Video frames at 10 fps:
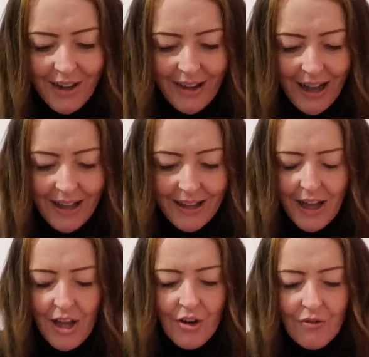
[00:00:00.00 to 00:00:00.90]
Okay,
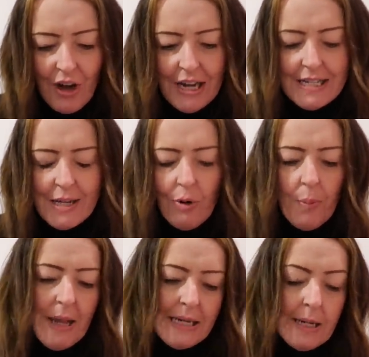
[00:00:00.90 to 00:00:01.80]
right, so I
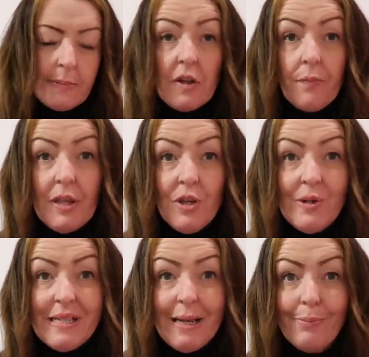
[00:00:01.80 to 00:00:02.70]
picked up, I've been
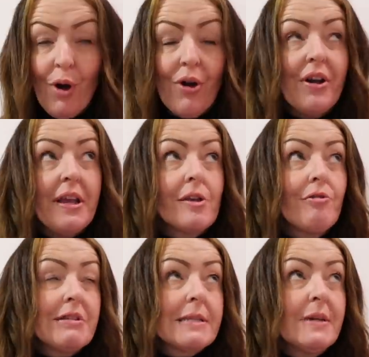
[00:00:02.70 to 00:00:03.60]
using my
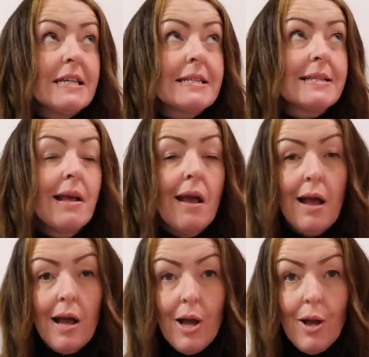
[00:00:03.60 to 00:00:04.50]
Christmas
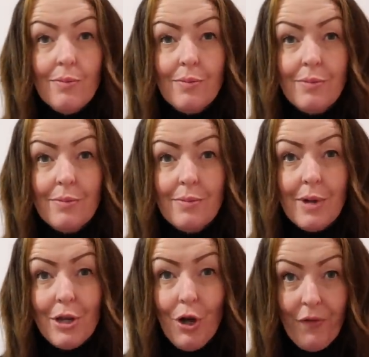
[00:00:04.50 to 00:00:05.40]

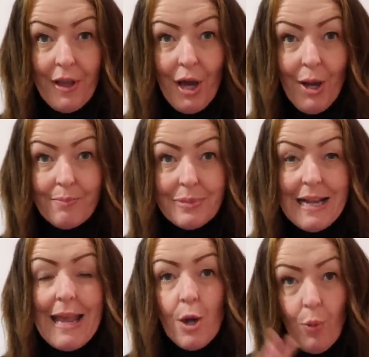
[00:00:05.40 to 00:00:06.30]

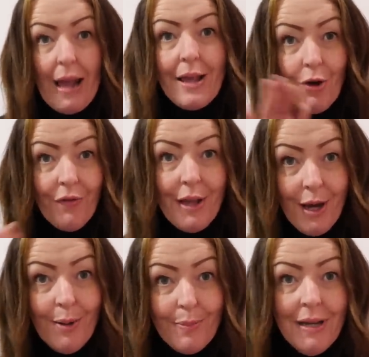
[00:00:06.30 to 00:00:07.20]
takeaway coffee
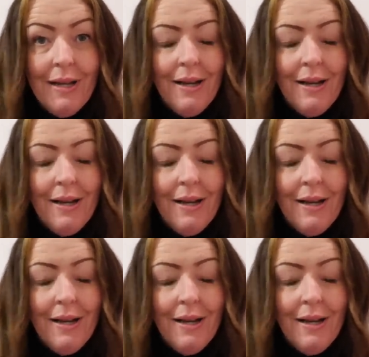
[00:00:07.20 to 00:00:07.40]
cup